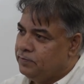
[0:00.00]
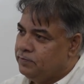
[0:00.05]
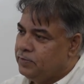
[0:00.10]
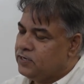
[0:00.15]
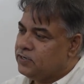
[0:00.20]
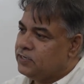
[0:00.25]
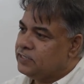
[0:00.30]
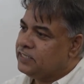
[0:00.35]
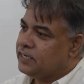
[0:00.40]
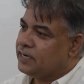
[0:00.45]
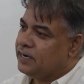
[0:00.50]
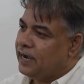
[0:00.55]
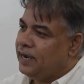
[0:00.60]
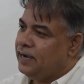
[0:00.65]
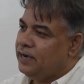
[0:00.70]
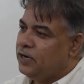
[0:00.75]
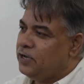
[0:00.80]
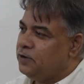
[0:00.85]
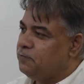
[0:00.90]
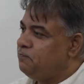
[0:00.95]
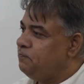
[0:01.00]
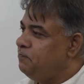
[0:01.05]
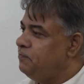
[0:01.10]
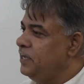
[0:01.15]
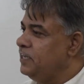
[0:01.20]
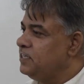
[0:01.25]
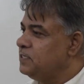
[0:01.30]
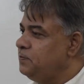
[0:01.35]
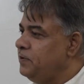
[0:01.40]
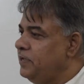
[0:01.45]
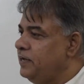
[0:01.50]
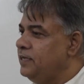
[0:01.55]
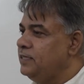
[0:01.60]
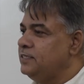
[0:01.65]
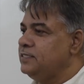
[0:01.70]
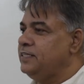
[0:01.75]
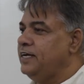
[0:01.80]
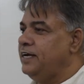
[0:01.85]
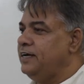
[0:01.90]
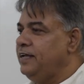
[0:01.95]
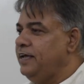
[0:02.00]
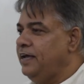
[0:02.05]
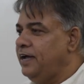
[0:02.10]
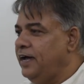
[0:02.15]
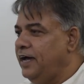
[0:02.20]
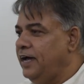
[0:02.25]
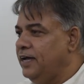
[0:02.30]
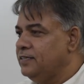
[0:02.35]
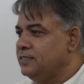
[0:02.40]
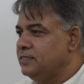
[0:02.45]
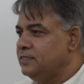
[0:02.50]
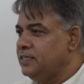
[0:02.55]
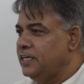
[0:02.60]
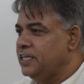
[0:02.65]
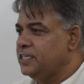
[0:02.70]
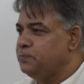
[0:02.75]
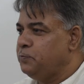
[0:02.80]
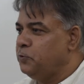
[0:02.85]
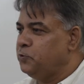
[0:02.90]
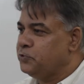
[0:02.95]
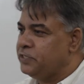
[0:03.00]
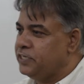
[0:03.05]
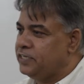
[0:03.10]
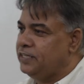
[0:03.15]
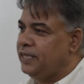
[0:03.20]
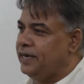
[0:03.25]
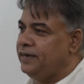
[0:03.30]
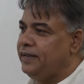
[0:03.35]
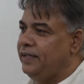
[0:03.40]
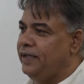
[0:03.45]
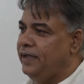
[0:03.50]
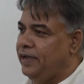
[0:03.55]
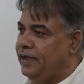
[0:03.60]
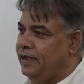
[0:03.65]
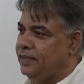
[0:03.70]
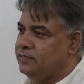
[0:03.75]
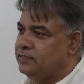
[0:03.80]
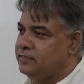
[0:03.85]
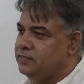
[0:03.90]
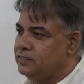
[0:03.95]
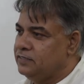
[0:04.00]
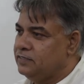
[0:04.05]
Because the kind of experience that he has, the exposure that he has,